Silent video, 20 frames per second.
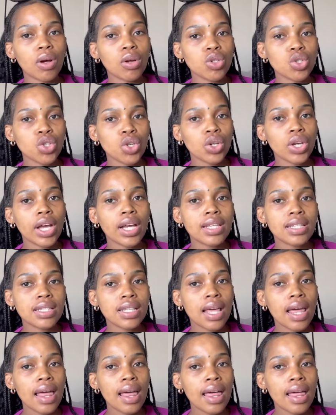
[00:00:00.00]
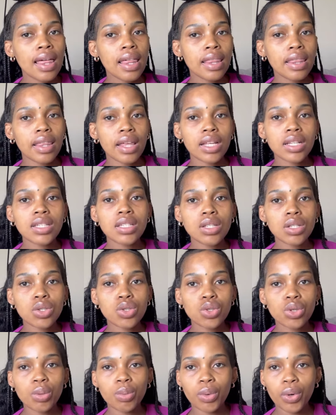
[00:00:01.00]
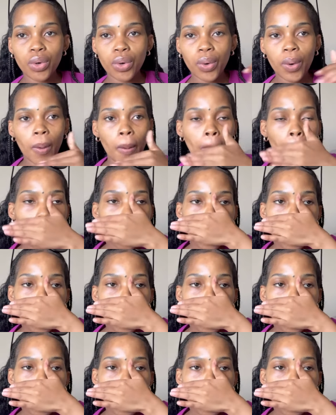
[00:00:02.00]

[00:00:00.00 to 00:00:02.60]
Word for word: I'll show you guys that tomorrow.